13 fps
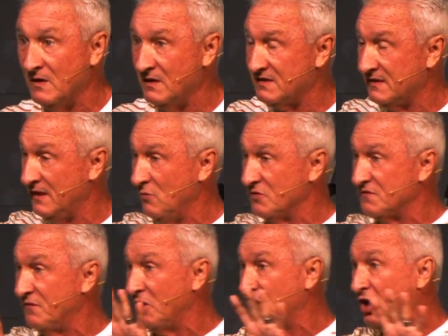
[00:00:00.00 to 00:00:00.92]
You see, it was
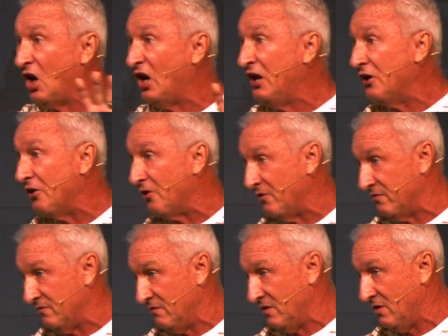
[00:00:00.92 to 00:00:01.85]
very clear
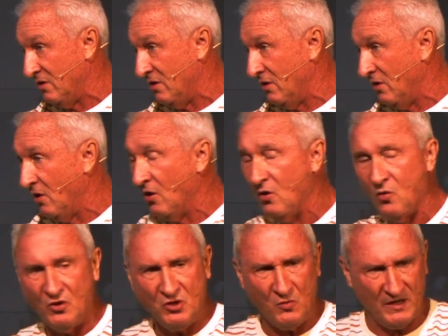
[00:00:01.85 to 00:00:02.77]

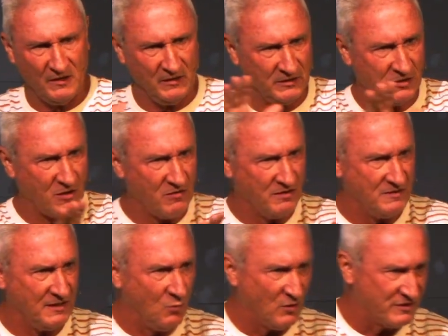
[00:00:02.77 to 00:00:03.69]
when you enter
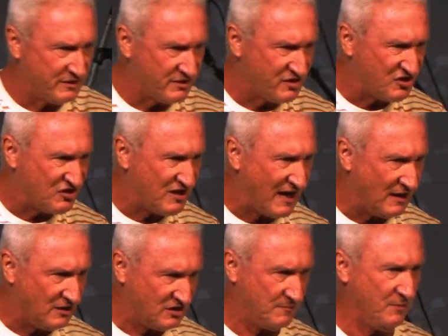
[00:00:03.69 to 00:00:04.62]
eternity what's at
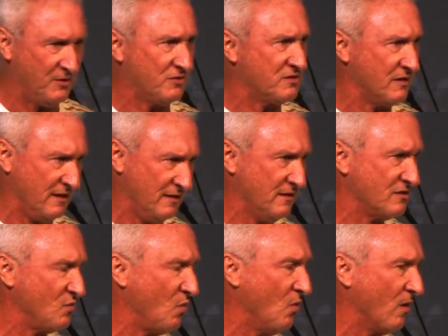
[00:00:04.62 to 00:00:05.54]
stake spiritually in
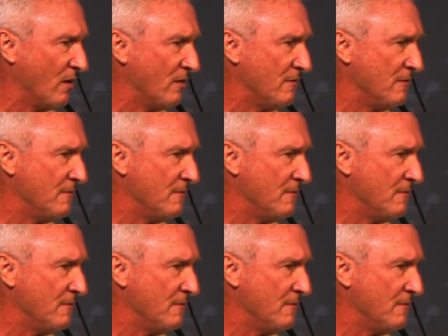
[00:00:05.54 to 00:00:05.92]
this war.